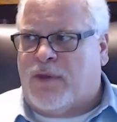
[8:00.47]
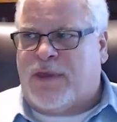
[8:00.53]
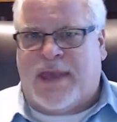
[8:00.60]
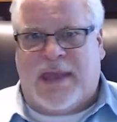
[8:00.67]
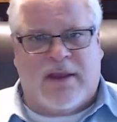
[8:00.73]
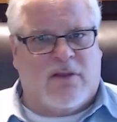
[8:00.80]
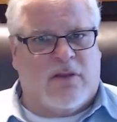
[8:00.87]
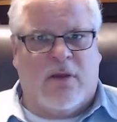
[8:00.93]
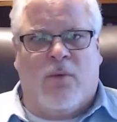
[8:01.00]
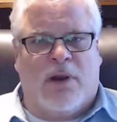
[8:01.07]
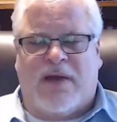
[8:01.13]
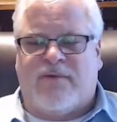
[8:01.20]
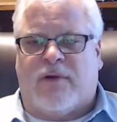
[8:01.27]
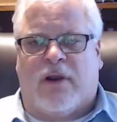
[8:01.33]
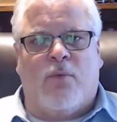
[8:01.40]
the kids,
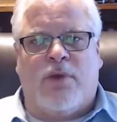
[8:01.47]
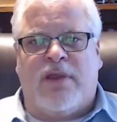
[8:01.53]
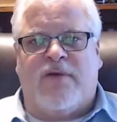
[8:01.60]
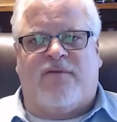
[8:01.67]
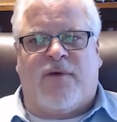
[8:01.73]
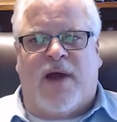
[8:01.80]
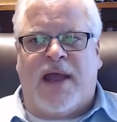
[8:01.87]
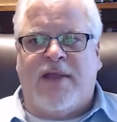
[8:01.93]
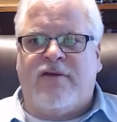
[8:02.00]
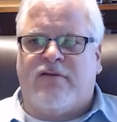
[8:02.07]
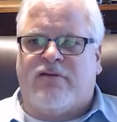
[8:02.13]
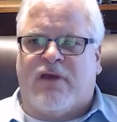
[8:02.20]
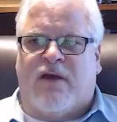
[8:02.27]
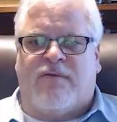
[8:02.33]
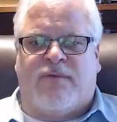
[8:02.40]
whatever. When you find
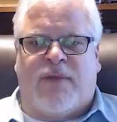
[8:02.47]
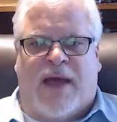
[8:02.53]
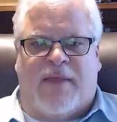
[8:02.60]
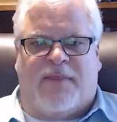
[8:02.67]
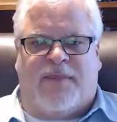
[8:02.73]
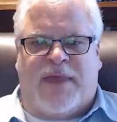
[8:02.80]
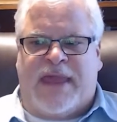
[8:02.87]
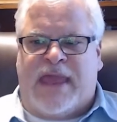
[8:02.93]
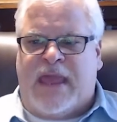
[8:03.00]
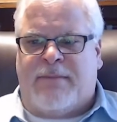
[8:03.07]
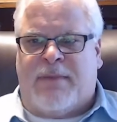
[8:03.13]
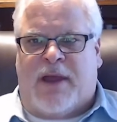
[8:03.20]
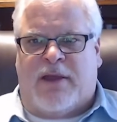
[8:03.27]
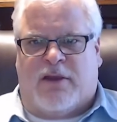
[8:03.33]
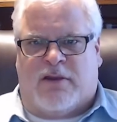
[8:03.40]
yourself not thinking
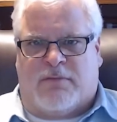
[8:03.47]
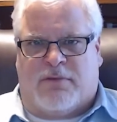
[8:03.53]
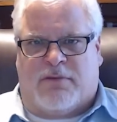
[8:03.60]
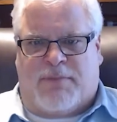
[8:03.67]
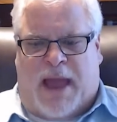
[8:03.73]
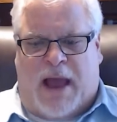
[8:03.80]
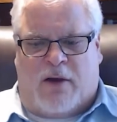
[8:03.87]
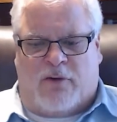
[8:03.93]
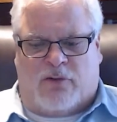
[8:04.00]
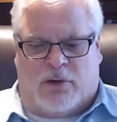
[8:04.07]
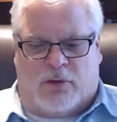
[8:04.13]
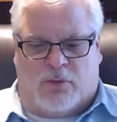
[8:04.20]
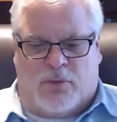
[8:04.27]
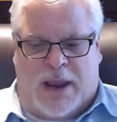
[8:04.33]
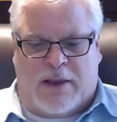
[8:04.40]
about your spouse
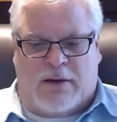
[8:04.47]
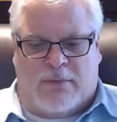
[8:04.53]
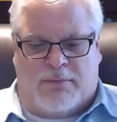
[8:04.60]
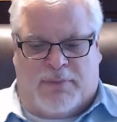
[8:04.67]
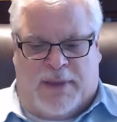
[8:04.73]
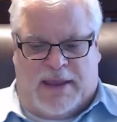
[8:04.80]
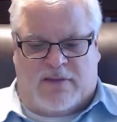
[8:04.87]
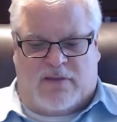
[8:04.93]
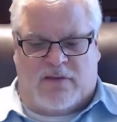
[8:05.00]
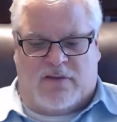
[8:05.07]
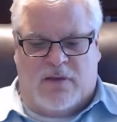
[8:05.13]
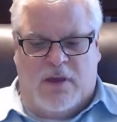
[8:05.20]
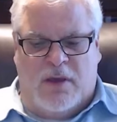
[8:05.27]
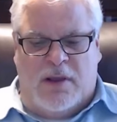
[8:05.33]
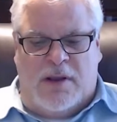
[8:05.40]
on a regular
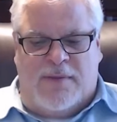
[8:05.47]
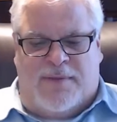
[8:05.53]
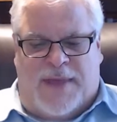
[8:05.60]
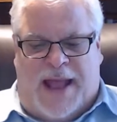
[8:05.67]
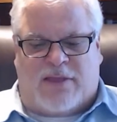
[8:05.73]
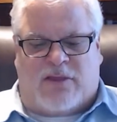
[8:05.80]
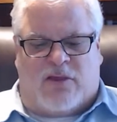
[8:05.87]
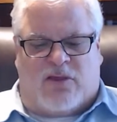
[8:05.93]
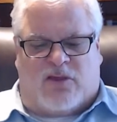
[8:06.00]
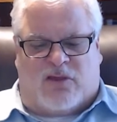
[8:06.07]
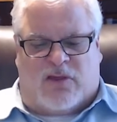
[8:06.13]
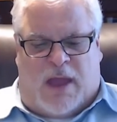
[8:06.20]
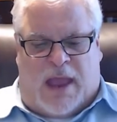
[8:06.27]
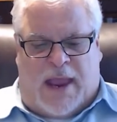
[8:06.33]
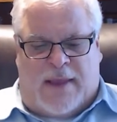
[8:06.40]
basis, that's a
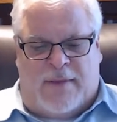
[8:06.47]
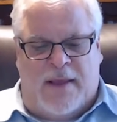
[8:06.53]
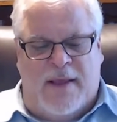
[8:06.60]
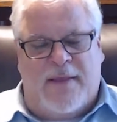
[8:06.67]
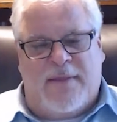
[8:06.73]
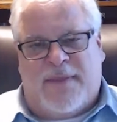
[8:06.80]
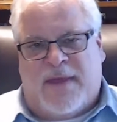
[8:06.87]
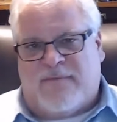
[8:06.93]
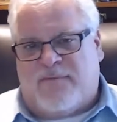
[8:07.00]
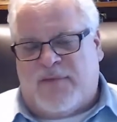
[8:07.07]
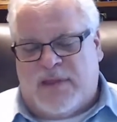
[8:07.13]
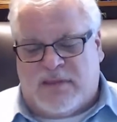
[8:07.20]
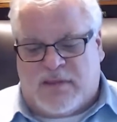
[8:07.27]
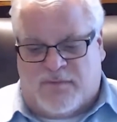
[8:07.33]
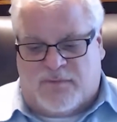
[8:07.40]
sign that
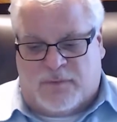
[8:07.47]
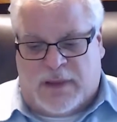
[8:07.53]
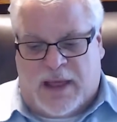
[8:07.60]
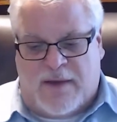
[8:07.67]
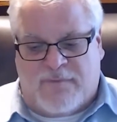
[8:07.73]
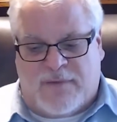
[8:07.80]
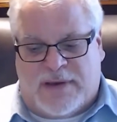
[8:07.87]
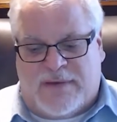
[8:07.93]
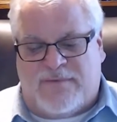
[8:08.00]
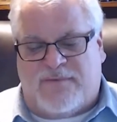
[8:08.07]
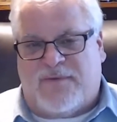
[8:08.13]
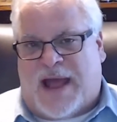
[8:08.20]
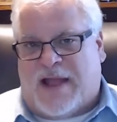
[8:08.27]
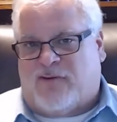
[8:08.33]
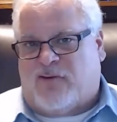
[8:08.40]
feelings of love and
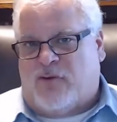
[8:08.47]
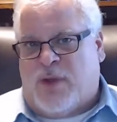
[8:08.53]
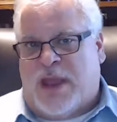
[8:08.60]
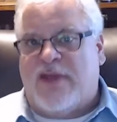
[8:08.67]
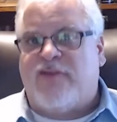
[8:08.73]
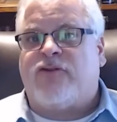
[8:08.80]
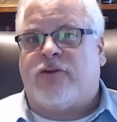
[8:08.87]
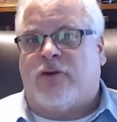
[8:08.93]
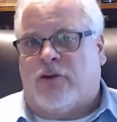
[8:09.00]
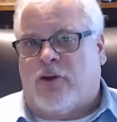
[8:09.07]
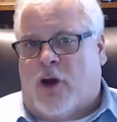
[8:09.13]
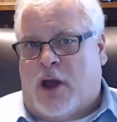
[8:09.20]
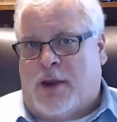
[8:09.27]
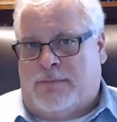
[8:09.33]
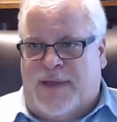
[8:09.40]
infatuation are
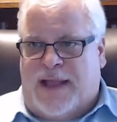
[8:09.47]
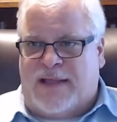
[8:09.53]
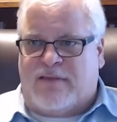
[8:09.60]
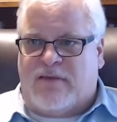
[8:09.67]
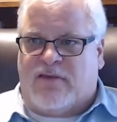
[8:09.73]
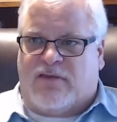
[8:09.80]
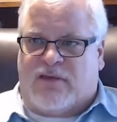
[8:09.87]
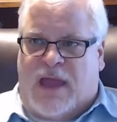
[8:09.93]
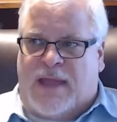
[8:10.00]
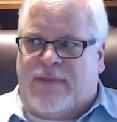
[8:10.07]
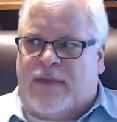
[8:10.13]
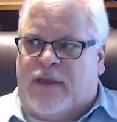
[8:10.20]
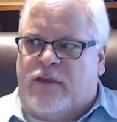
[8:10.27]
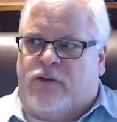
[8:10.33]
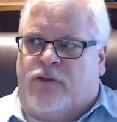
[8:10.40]
gone. That's a
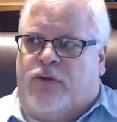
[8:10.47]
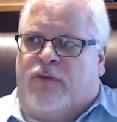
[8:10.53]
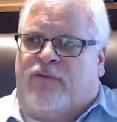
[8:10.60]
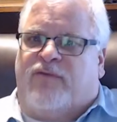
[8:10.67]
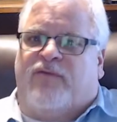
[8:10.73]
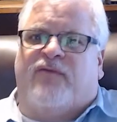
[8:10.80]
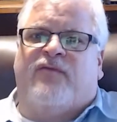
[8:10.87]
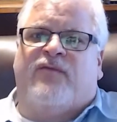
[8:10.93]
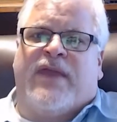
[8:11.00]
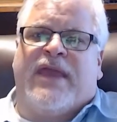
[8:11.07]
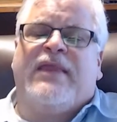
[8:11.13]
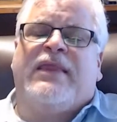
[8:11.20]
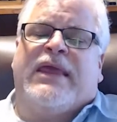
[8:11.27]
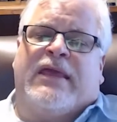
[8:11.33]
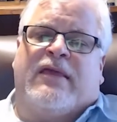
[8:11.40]
sign that the
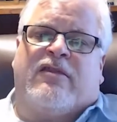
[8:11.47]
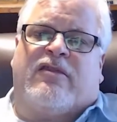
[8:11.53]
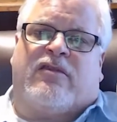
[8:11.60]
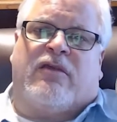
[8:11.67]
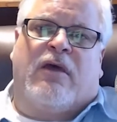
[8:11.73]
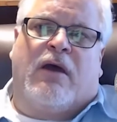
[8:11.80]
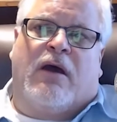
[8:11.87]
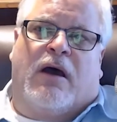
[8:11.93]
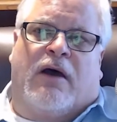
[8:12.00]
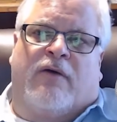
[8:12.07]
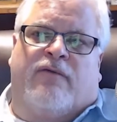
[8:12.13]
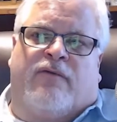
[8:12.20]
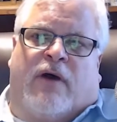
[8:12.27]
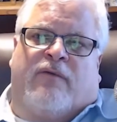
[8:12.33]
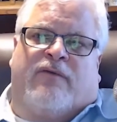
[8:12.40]
feelings
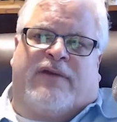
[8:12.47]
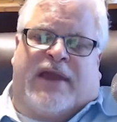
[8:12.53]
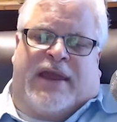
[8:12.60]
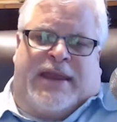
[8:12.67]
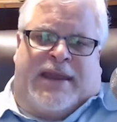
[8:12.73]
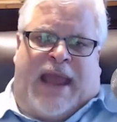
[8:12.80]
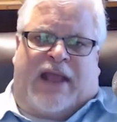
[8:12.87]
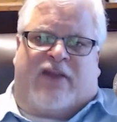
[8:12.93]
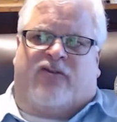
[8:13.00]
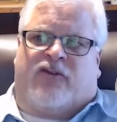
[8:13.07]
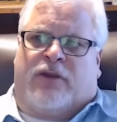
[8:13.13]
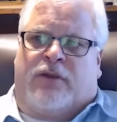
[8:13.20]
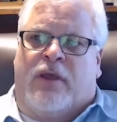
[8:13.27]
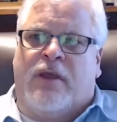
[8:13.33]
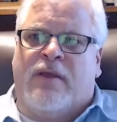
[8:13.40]
of
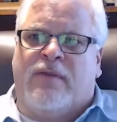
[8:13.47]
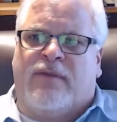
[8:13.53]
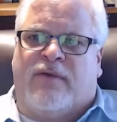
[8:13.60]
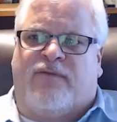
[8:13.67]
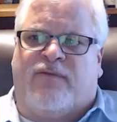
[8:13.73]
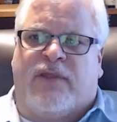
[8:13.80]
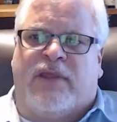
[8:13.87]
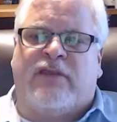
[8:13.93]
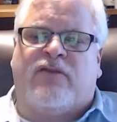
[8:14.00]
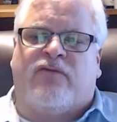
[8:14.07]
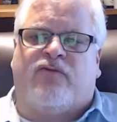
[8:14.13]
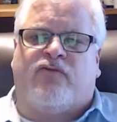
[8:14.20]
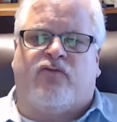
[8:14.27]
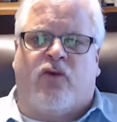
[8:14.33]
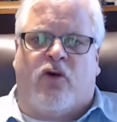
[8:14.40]
connection, the feelings
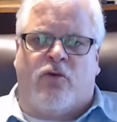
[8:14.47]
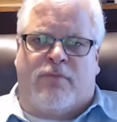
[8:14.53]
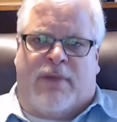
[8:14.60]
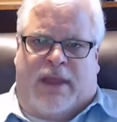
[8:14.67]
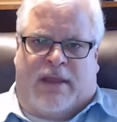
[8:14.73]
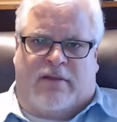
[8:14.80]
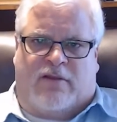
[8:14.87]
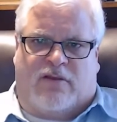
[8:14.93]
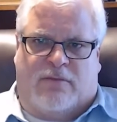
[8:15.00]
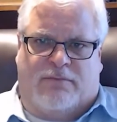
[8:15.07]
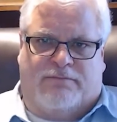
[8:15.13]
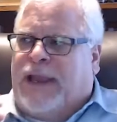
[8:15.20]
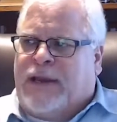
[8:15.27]
of romance.